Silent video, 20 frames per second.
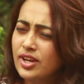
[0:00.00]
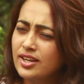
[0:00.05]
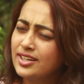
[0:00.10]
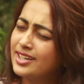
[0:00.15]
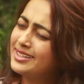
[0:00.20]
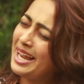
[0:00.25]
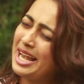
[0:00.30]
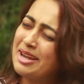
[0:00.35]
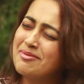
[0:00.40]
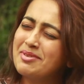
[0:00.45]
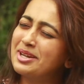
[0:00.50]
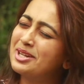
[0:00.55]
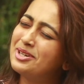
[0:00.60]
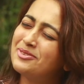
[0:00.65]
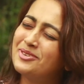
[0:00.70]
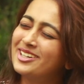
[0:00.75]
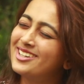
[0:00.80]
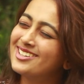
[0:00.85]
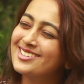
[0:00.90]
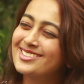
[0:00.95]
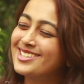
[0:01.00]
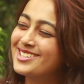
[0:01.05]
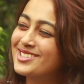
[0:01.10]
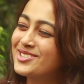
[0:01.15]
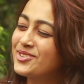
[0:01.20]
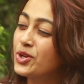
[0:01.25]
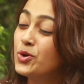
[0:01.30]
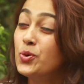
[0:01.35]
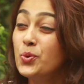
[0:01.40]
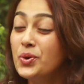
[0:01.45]
okay, tell me now, what is this
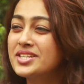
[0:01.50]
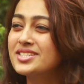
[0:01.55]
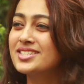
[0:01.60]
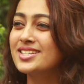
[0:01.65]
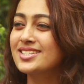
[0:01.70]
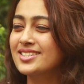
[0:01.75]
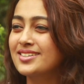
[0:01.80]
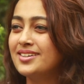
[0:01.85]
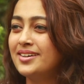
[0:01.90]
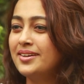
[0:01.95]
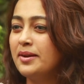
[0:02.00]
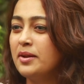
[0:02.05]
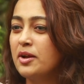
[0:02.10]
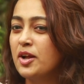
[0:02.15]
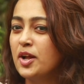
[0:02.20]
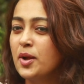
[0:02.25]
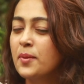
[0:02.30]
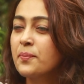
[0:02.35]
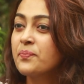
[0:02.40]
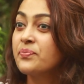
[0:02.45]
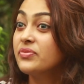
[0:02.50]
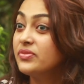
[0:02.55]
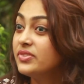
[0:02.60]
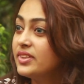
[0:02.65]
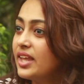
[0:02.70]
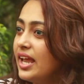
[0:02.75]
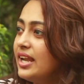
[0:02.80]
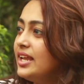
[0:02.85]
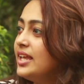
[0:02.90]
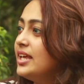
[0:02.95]
story? Who is this girl?
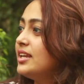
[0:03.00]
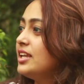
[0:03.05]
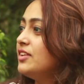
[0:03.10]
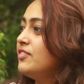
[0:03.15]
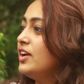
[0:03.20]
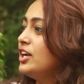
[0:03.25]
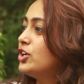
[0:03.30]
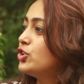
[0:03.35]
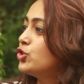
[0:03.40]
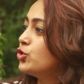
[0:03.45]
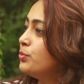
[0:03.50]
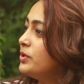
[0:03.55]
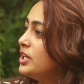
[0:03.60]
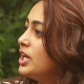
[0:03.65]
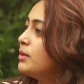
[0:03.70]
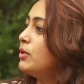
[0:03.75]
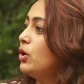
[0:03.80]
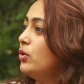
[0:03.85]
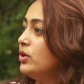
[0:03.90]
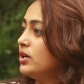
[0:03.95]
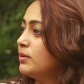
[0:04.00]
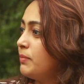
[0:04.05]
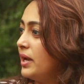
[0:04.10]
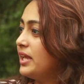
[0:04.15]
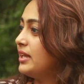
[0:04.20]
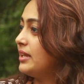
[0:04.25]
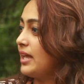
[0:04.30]
Then he revealed to me about my